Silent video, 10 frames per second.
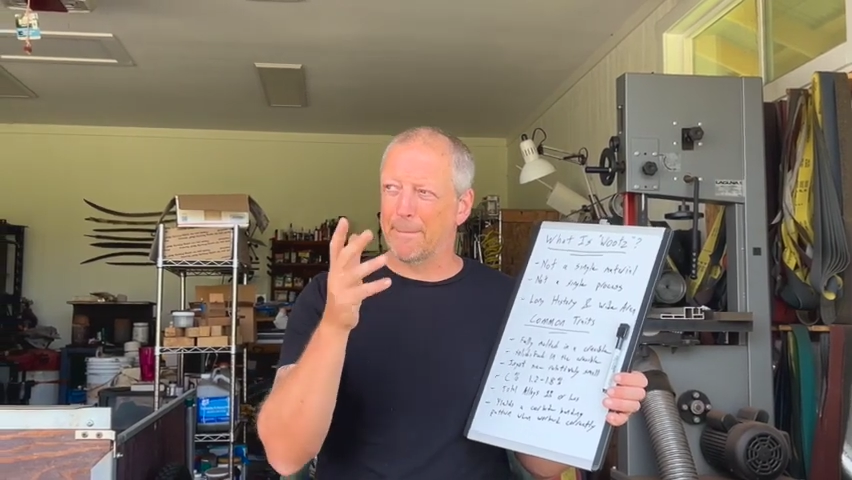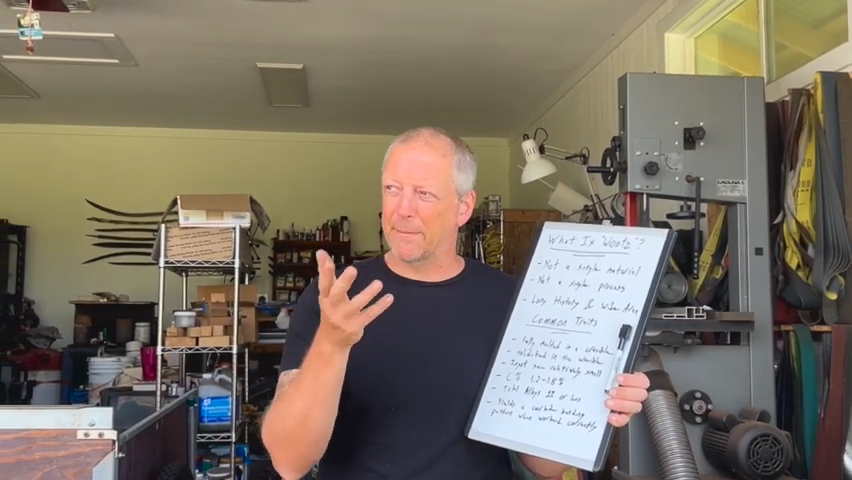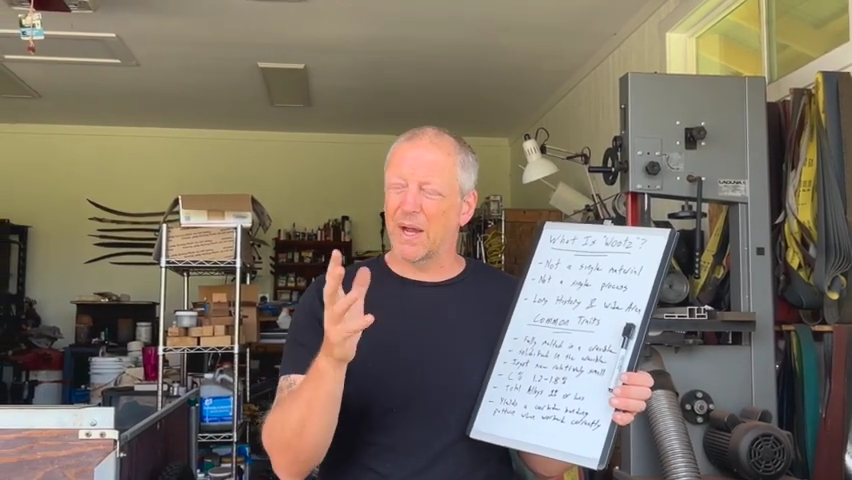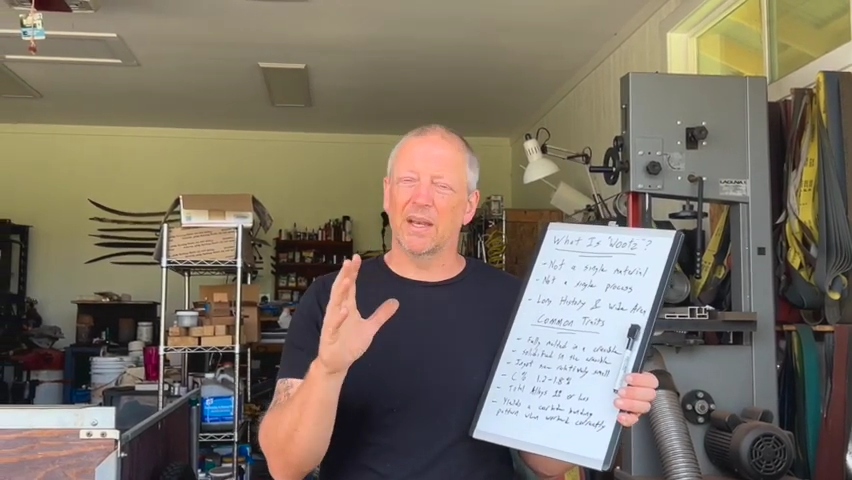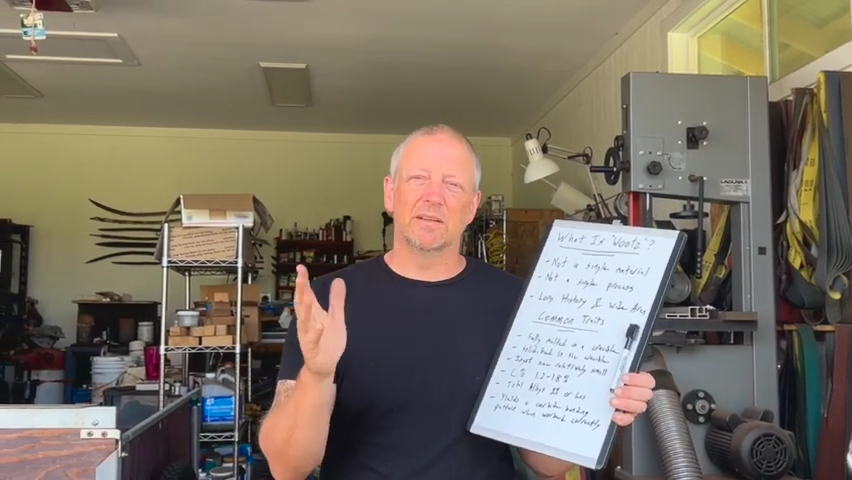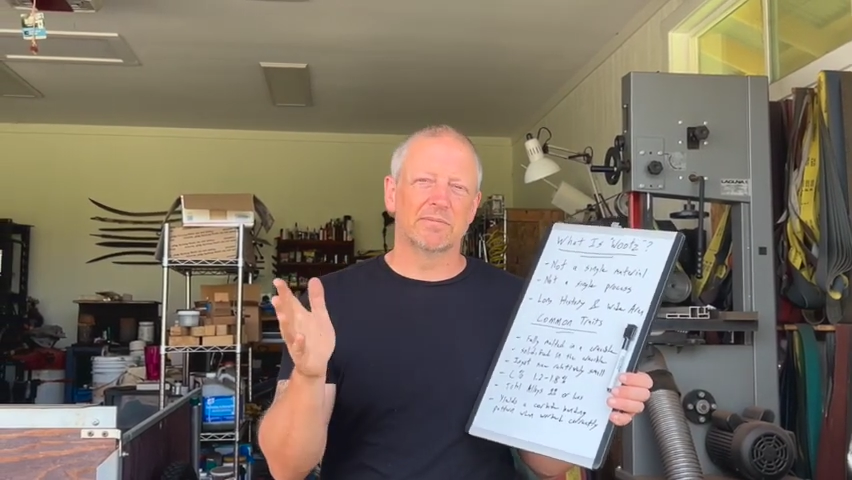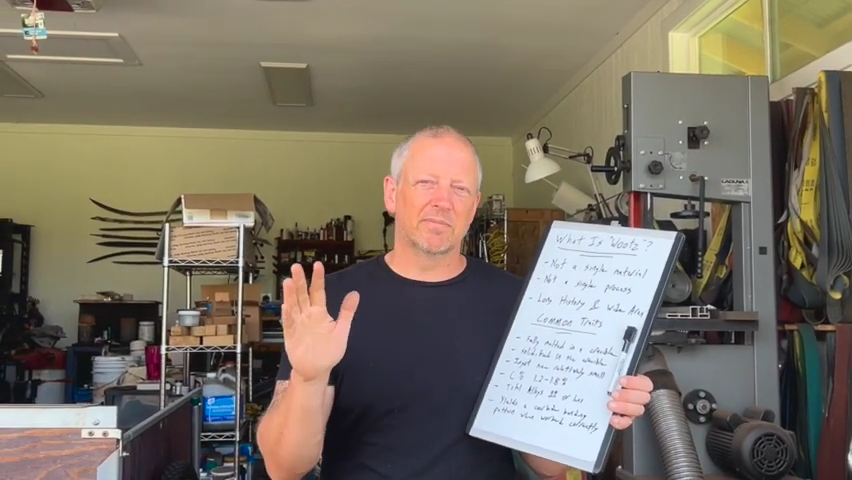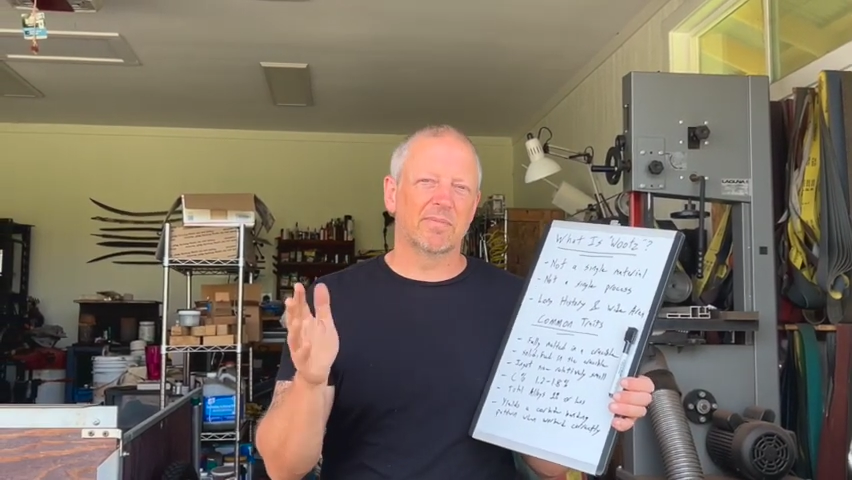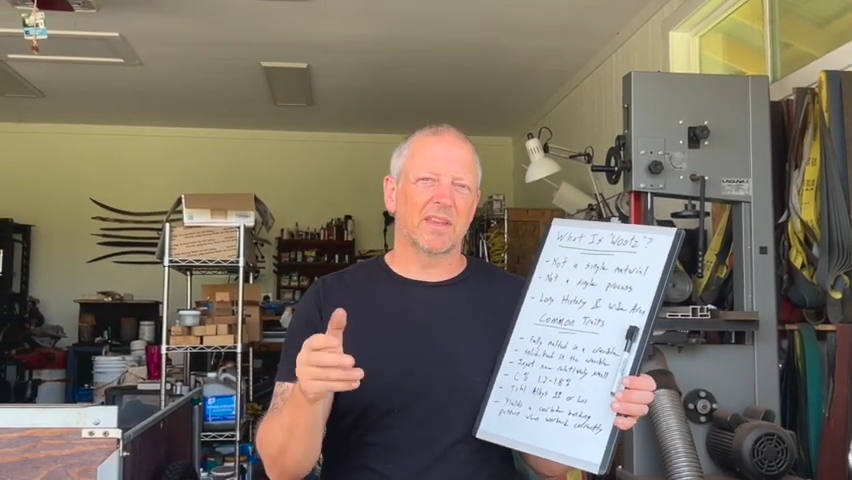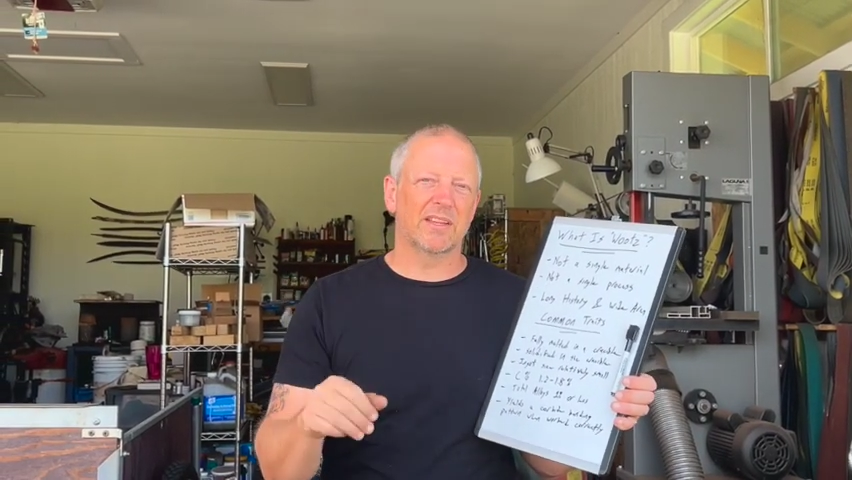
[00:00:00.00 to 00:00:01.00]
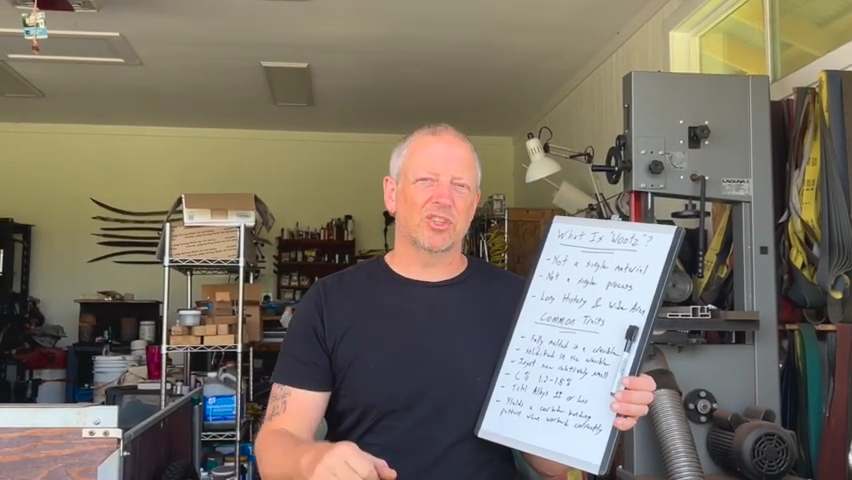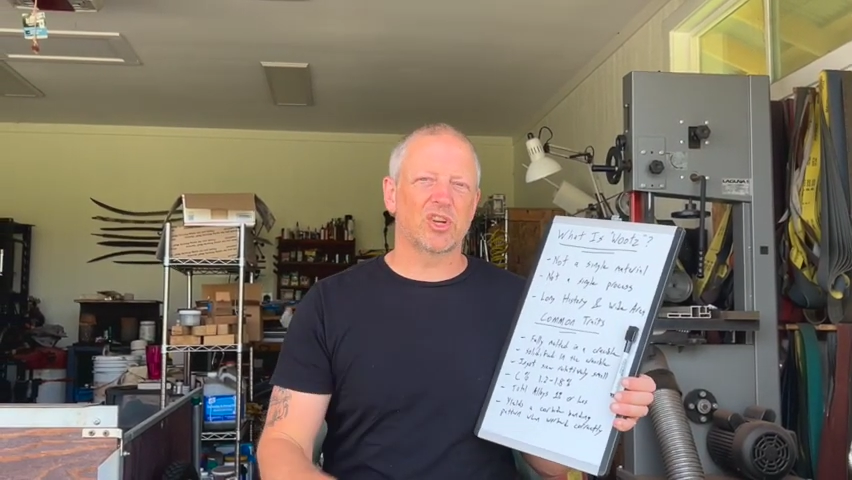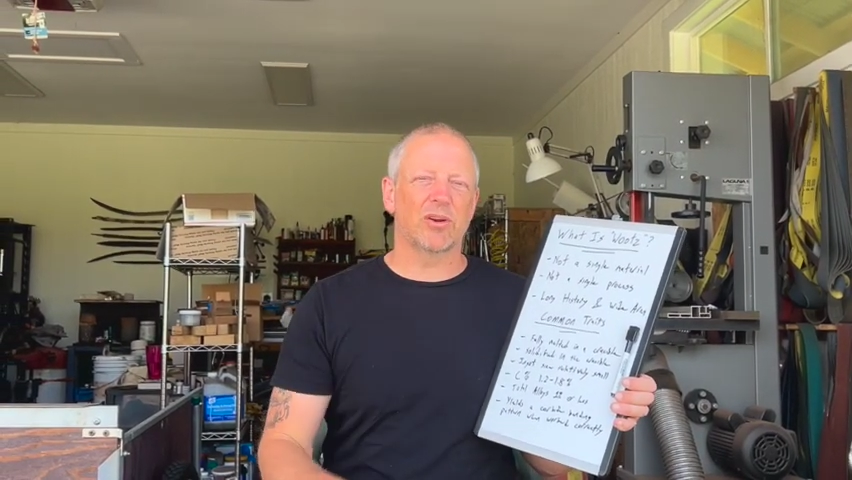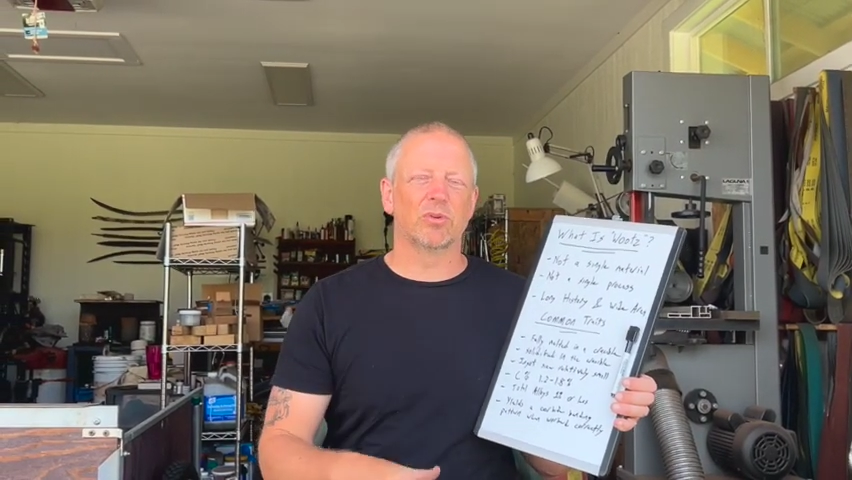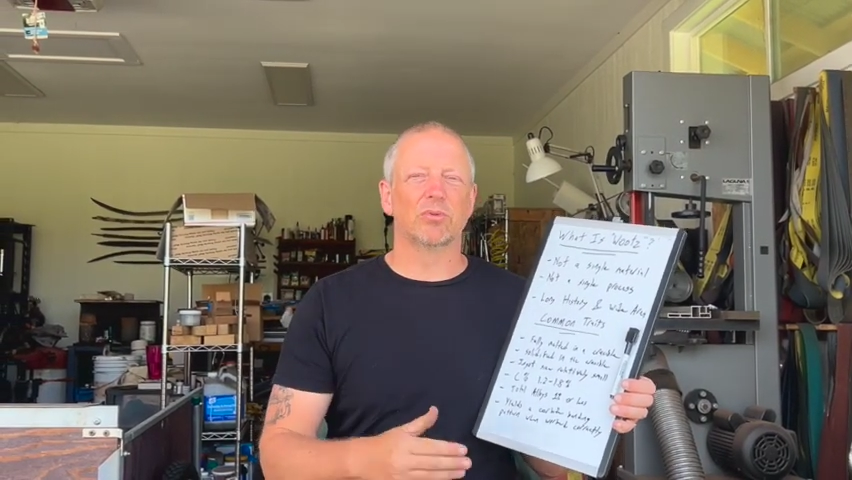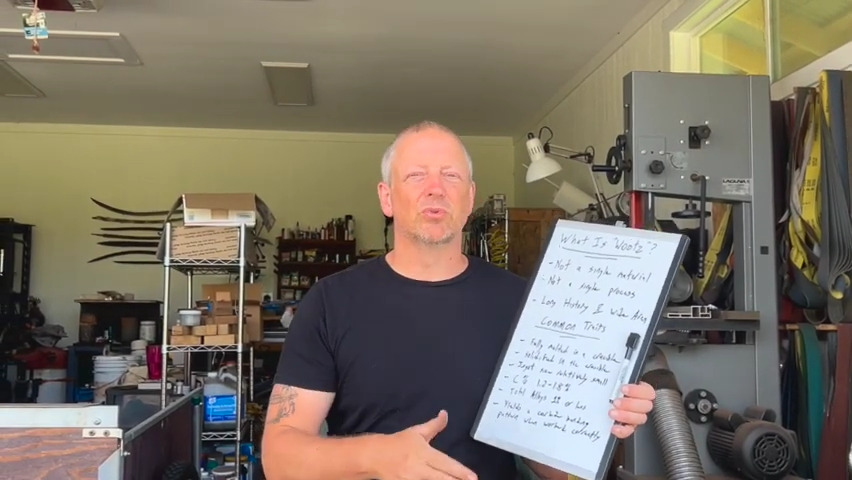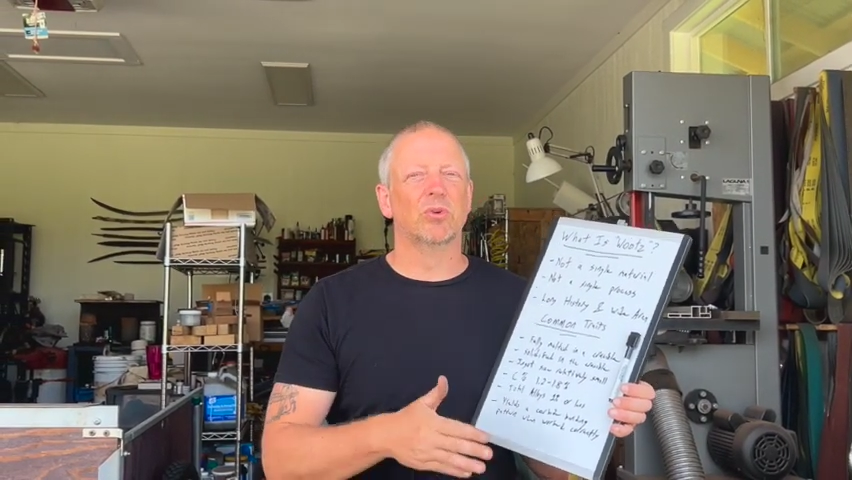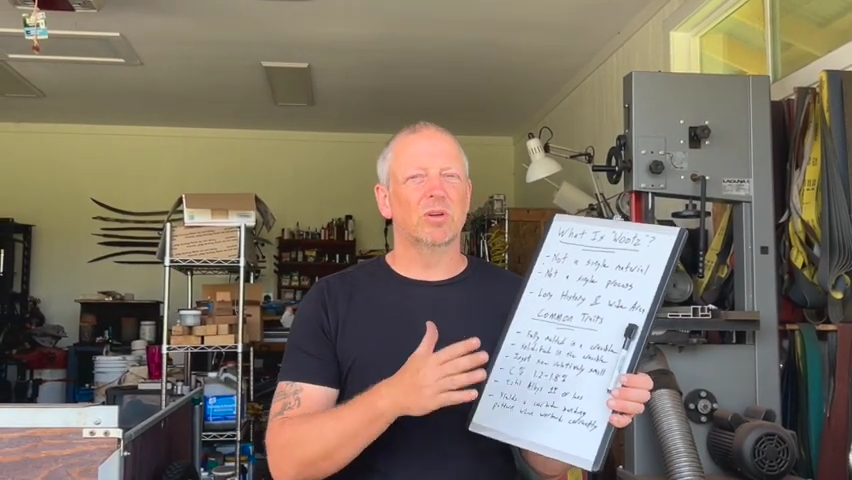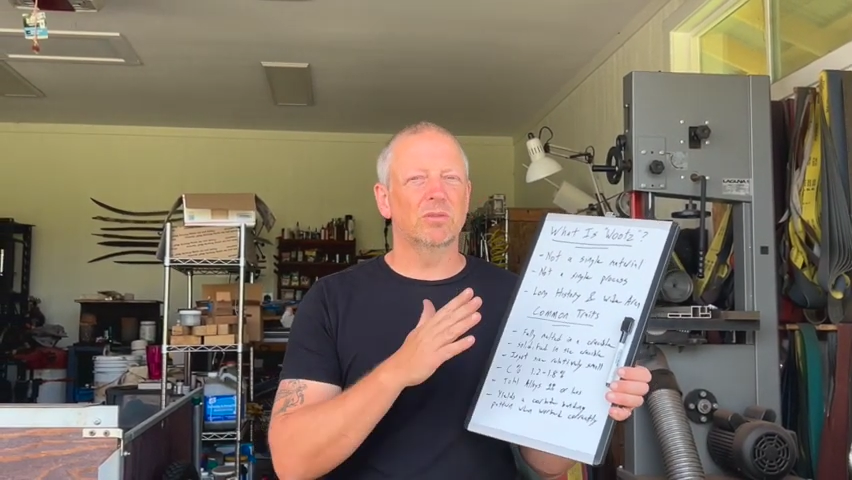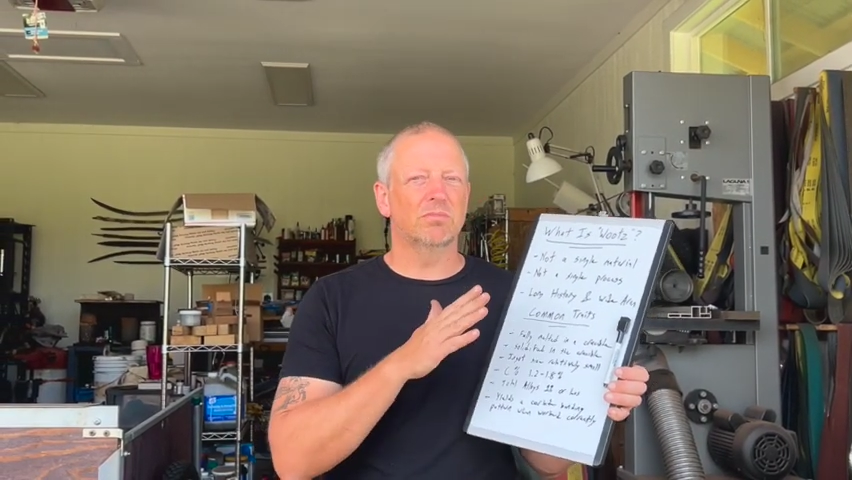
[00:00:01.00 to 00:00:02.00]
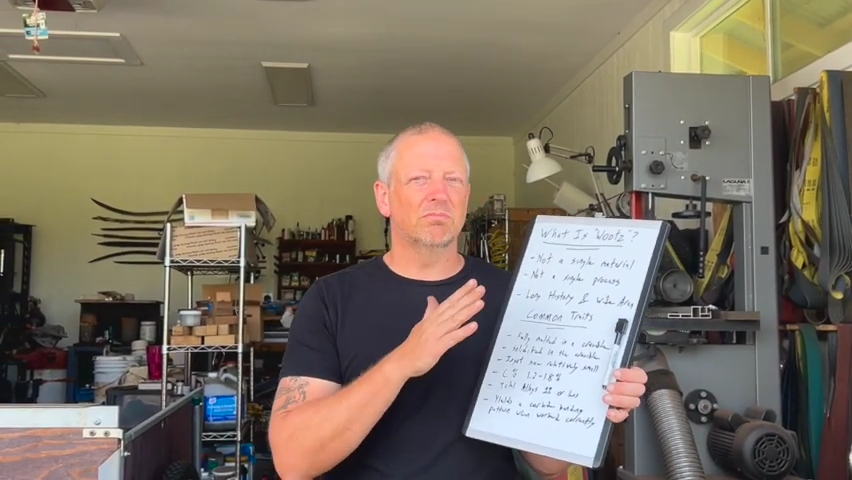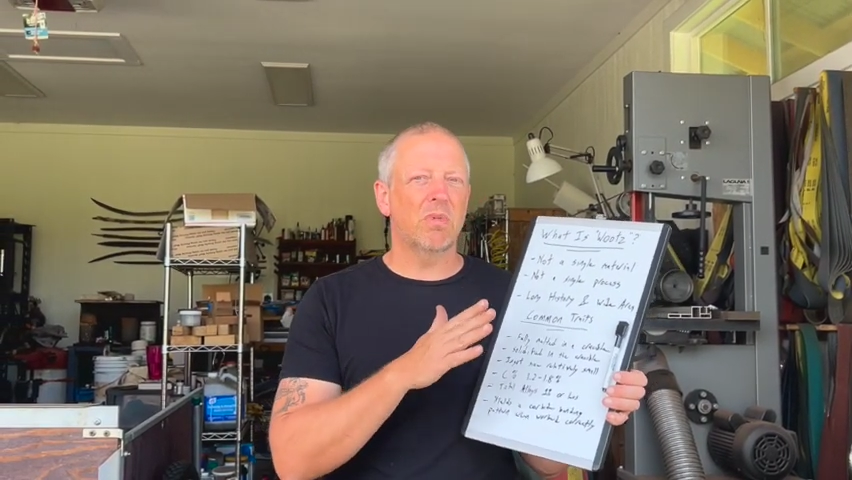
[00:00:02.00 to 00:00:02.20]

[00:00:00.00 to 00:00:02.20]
but as a general rule,